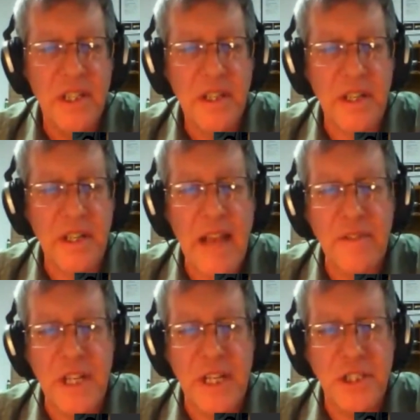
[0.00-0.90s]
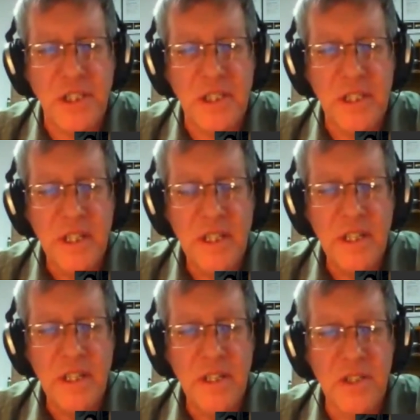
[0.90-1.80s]
that cavitation
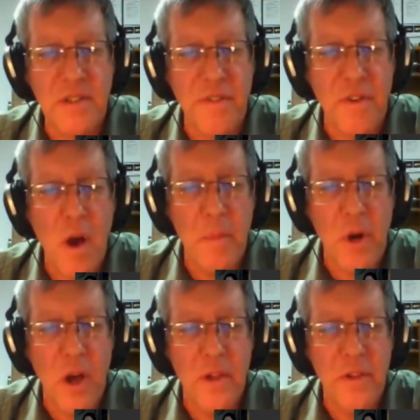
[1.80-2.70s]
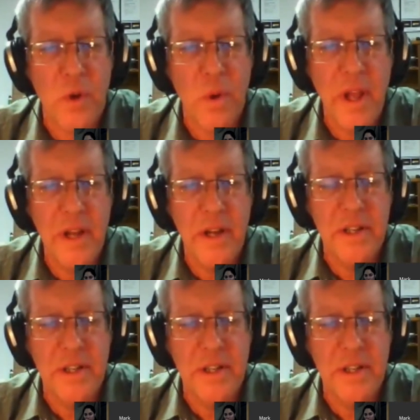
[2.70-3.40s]
is the phenomenon that created